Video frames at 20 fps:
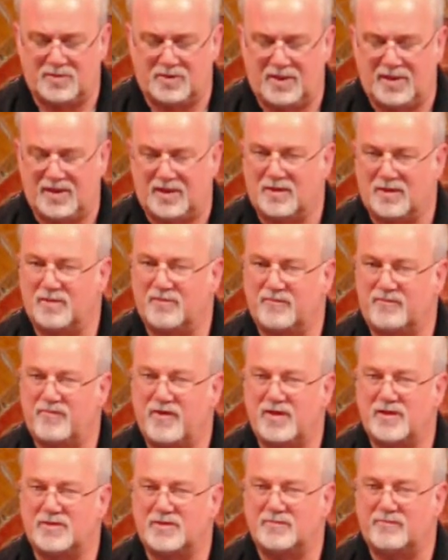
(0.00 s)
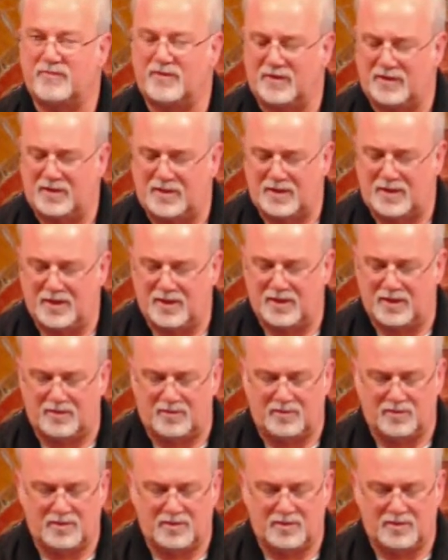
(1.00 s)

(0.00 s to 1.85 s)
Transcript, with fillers: like the face of a lion,